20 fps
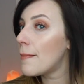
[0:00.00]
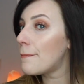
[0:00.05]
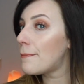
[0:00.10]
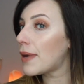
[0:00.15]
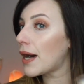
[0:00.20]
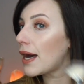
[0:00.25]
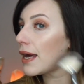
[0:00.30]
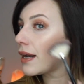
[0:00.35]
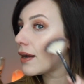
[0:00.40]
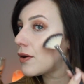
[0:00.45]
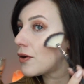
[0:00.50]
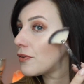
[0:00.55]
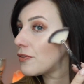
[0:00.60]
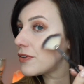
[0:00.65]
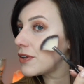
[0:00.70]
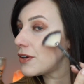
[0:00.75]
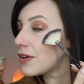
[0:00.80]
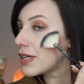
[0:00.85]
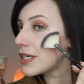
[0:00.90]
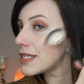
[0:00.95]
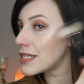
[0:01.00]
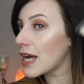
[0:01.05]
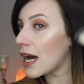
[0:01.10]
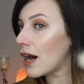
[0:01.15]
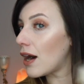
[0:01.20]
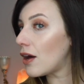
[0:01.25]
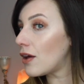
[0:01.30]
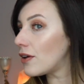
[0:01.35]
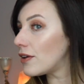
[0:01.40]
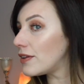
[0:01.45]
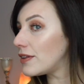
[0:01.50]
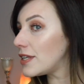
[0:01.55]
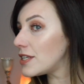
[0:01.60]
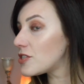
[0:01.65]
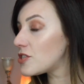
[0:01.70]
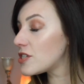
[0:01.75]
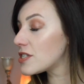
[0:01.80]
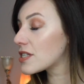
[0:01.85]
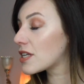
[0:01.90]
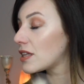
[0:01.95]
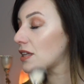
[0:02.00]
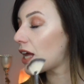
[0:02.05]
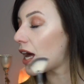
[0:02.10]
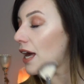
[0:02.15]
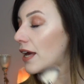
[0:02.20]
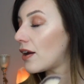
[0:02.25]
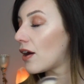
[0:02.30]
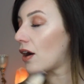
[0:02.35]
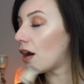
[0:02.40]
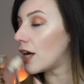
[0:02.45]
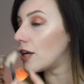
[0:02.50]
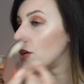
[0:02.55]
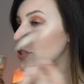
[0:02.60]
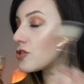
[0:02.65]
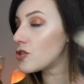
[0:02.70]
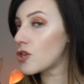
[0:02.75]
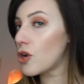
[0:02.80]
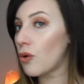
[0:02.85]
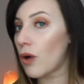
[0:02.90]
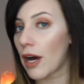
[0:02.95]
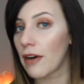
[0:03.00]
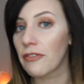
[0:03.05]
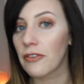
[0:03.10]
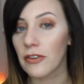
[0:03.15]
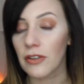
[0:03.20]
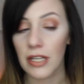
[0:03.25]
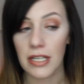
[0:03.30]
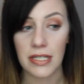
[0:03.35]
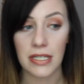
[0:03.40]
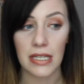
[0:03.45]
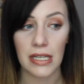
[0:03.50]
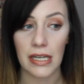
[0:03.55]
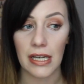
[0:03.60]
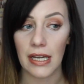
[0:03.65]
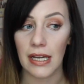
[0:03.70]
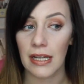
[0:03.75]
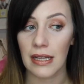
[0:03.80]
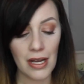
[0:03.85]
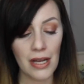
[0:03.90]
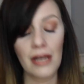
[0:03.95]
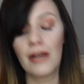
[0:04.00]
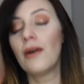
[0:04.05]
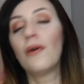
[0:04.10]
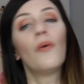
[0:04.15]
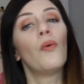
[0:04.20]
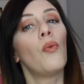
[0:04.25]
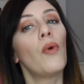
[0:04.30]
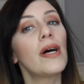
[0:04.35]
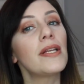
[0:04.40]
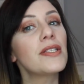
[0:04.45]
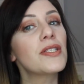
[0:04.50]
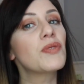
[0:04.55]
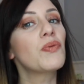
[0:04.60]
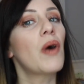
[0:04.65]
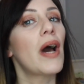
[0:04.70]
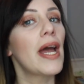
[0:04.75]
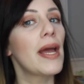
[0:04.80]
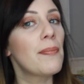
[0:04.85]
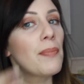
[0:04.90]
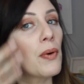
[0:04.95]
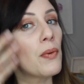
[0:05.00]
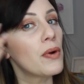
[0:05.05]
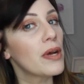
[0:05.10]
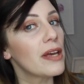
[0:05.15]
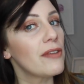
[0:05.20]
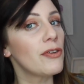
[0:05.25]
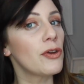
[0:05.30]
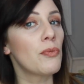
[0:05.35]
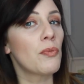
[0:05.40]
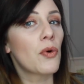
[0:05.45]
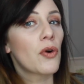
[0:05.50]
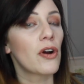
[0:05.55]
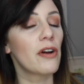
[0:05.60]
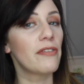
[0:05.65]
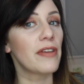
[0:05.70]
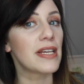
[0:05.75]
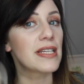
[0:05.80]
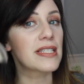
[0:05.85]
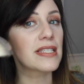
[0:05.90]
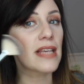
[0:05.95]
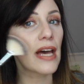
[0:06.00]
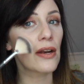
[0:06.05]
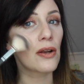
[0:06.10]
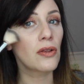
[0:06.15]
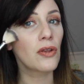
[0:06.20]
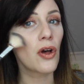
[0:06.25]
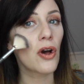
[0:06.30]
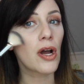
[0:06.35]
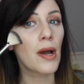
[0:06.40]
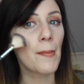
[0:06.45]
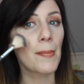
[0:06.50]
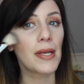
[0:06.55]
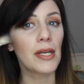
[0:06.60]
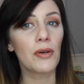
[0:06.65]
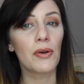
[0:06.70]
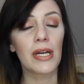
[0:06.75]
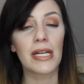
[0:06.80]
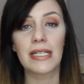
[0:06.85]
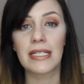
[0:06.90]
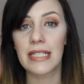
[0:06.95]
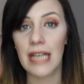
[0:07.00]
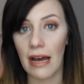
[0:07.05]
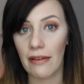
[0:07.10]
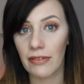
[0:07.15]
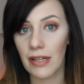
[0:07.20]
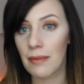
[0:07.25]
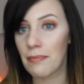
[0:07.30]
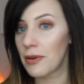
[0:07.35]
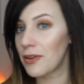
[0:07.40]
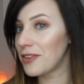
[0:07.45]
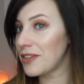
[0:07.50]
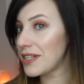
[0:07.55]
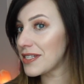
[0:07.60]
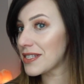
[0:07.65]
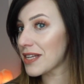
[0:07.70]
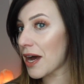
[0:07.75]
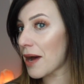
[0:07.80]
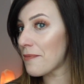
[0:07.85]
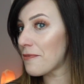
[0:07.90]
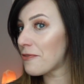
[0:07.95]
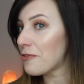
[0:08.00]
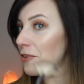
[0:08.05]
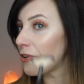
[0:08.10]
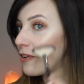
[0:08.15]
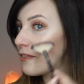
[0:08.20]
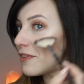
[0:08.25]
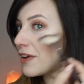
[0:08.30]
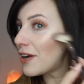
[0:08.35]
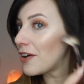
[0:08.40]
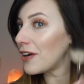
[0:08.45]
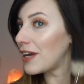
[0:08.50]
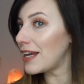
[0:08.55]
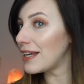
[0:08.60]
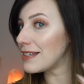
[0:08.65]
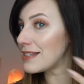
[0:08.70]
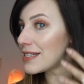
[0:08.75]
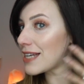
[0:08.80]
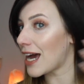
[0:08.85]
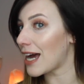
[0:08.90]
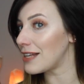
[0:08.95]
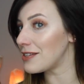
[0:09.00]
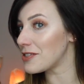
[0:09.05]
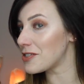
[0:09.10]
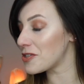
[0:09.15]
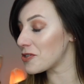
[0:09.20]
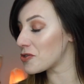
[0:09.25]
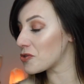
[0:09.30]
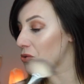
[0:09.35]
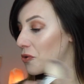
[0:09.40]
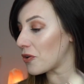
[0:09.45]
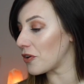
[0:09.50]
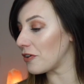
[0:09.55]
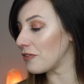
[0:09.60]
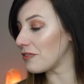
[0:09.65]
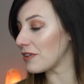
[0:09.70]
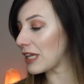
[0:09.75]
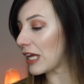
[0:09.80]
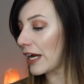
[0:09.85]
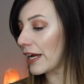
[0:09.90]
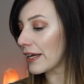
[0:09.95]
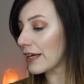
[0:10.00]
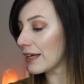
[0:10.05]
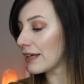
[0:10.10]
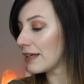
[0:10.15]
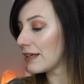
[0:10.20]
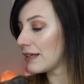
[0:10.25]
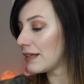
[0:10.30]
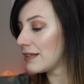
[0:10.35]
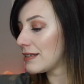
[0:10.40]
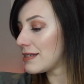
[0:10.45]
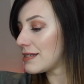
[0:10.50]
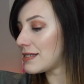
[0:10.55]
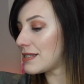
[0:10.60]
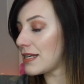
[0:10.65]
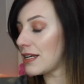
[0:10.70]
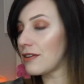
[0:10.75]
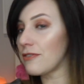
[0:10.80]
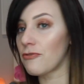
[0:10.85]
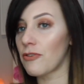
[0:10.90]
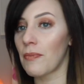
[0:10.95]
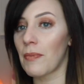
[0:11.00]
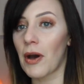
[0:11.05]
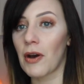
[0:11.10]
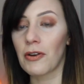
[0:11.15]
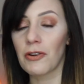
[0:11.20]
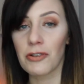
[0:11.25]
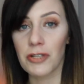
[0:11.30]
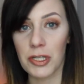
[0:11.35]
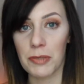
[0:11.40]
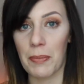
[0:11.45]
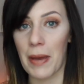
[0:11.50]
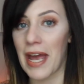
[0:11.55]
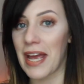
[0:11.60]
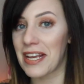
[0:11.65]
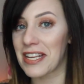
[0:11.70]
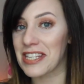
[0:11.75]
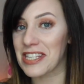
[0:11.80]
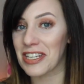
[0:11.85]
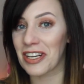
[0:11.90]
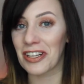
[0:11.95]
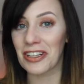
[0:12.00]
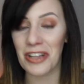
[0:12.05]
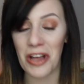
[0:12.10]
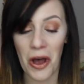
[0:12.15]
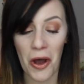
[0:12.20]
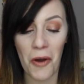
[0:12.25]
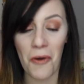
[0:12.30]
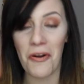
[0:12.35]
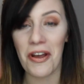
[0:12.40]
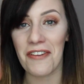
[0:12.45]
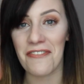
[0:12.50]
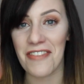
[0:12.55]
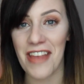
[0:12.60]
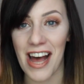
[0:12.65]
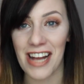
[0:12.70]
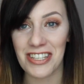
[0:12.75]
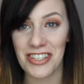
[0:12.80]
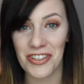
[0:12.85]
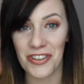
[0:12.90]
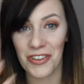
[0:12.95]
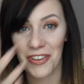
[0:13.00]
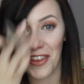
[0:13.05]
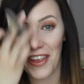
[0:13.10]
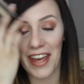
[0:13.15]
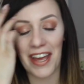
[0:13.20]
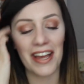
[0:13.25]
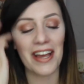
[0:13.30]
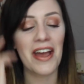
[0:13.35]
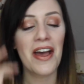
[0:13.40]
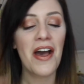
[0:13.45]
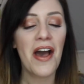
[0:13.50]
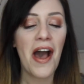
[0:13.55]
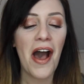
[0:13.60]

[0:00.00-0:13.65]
but hopefully you can tell these just glide on so effortlessly. One swipe will give you more of a subtle look, but you can definitely build these up for a very intense sort of like seen from outer space glow, if that's your thing.